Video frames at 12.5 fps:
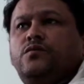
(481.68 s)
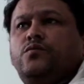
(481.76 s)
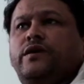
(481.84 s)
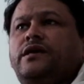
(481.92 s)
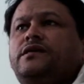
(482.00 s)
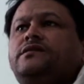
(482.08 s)

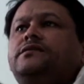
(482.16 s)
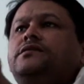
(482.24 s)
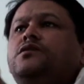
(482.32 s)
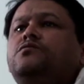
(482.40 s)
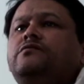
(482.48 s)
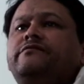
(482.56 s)
where he
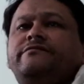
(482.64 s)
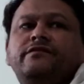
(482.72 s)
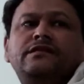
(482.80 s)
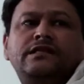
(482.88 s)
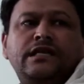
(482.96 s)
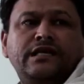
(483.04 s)
stole the
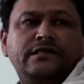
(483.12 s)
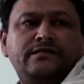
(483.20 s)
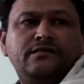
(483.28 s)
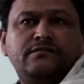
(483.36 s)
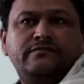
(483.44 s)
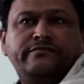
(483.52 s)

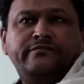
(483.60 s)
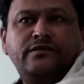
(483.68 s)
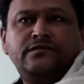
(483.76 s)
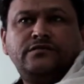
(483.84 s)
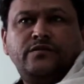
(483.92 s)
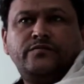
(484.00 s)
fertilizer, for
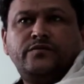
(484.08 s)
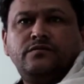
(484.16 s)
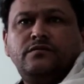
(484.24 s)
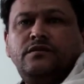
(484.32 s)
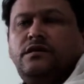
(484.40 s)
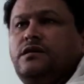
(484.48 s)
example,